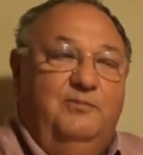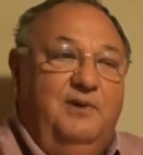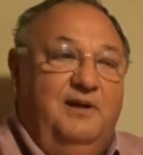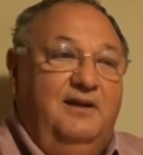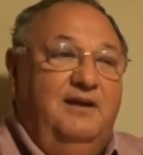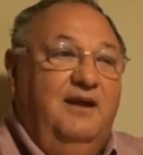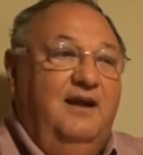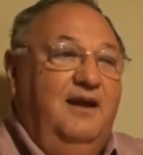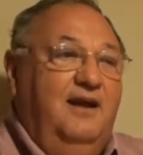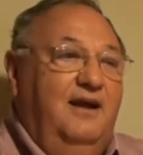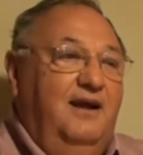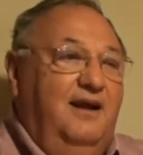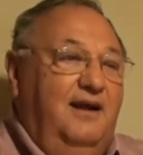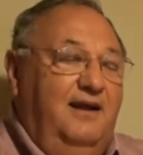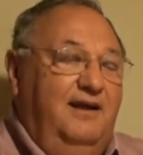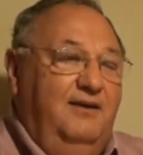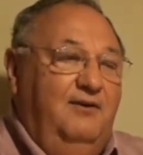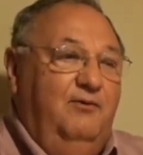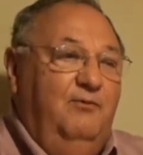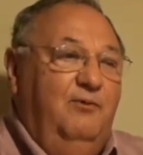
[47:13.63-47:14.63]
but
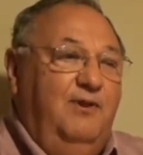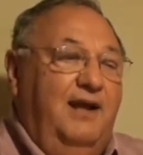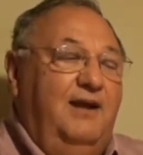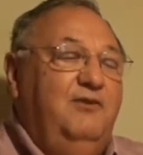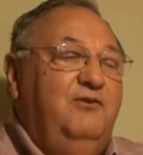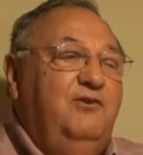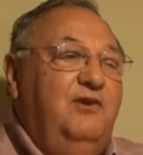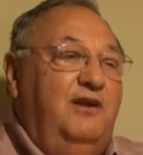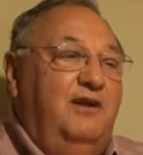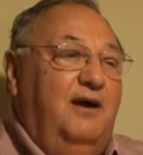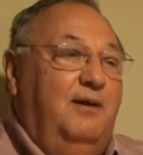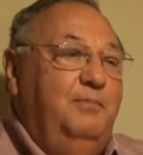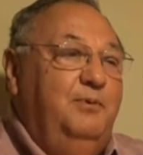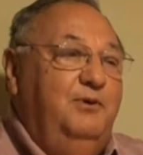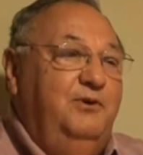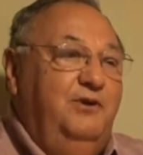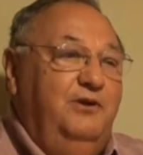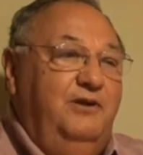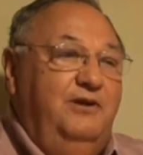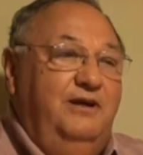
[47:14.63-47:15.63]
it, that's an
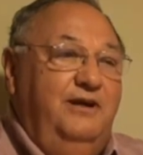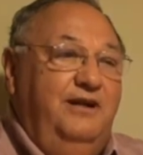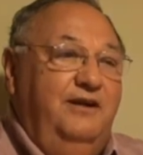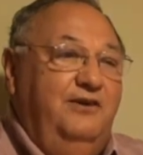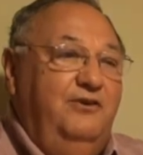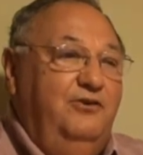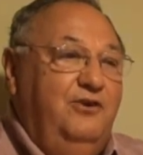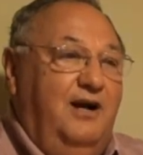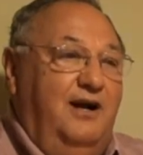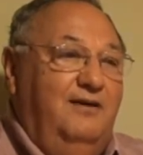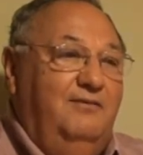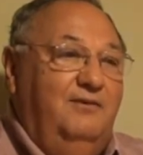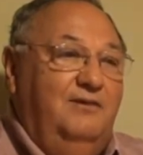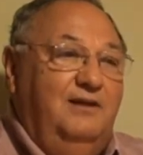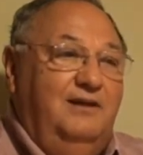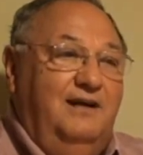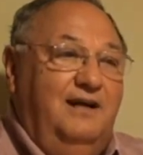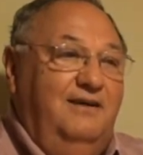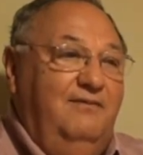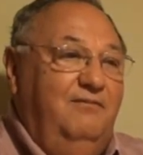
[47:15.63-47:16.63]
opportunity to
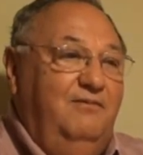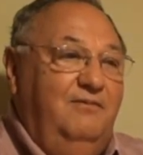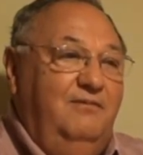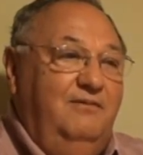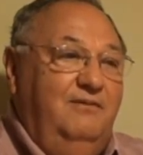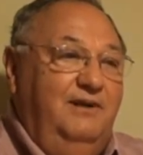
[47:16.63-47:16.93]
travel, and I,